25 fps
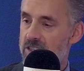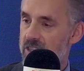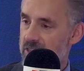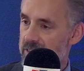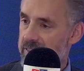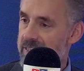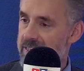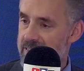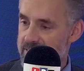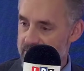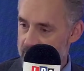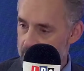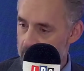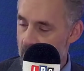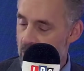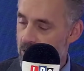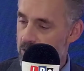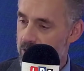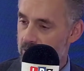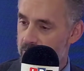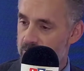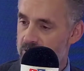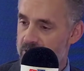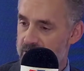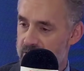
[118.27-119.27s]
the least amount
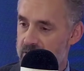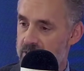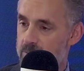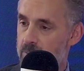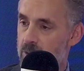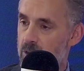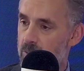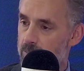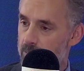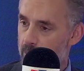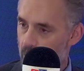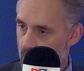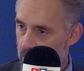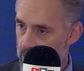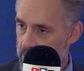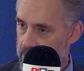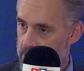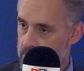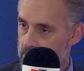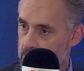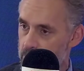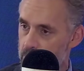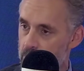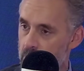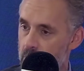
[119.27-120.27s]
of dismal possible.